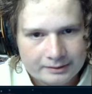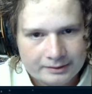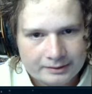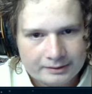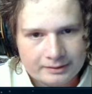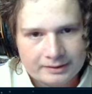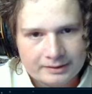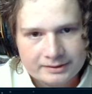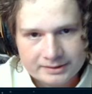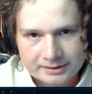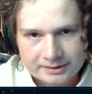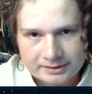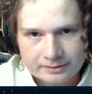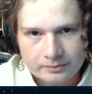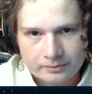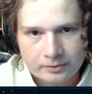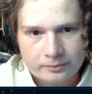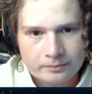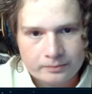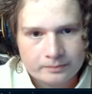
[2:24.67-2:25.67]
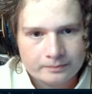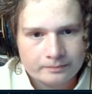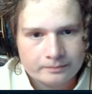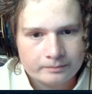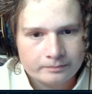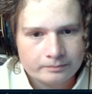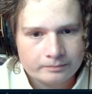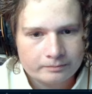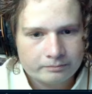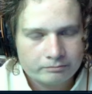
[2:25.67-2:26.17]
Lc0
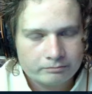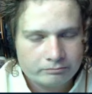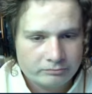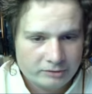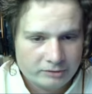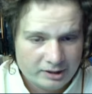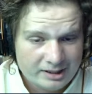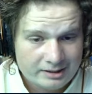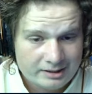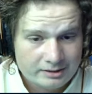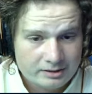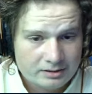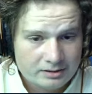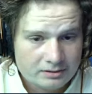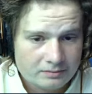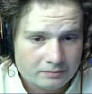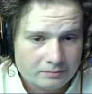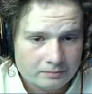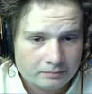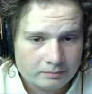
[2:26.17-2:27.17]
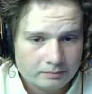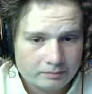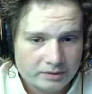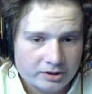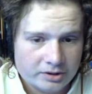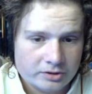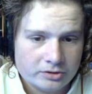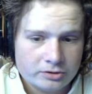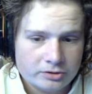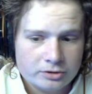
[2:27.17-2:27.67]
takes,
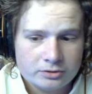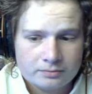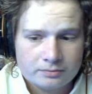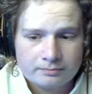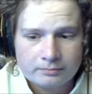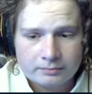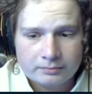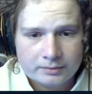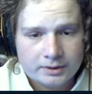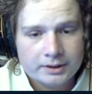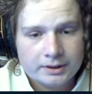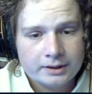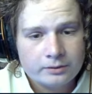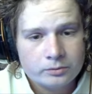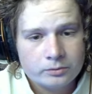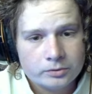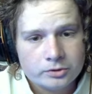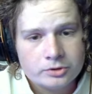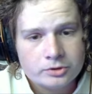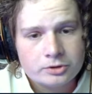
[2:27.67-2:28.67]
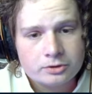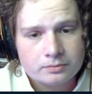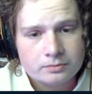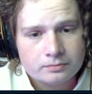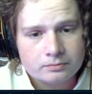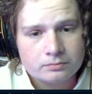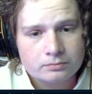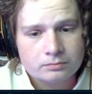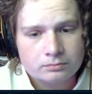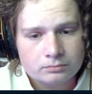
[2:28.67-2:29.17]
because he was
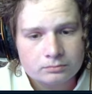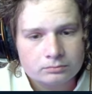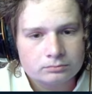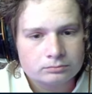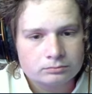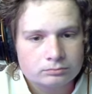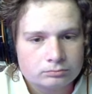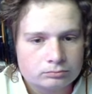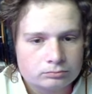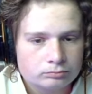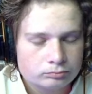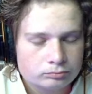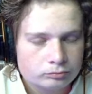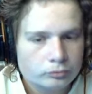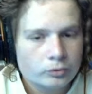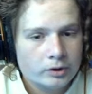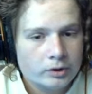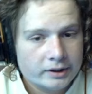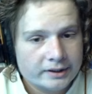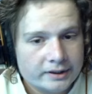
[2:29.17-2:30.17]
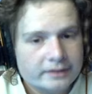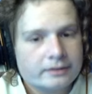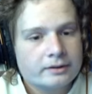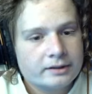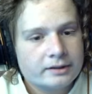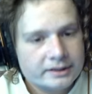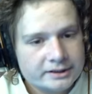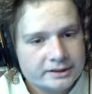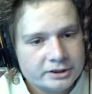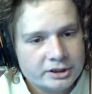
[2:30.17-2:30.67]
wanting an
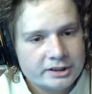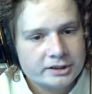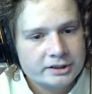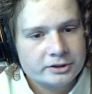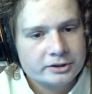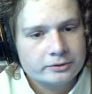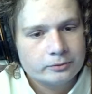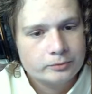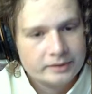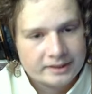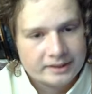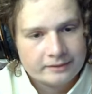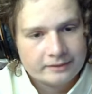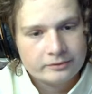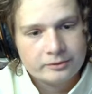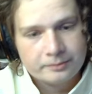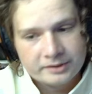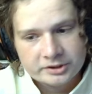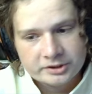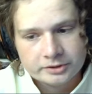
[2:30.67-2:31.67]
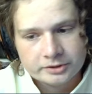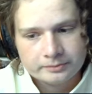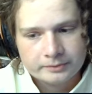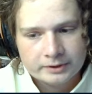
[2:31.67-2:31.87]
exchange without the bishop.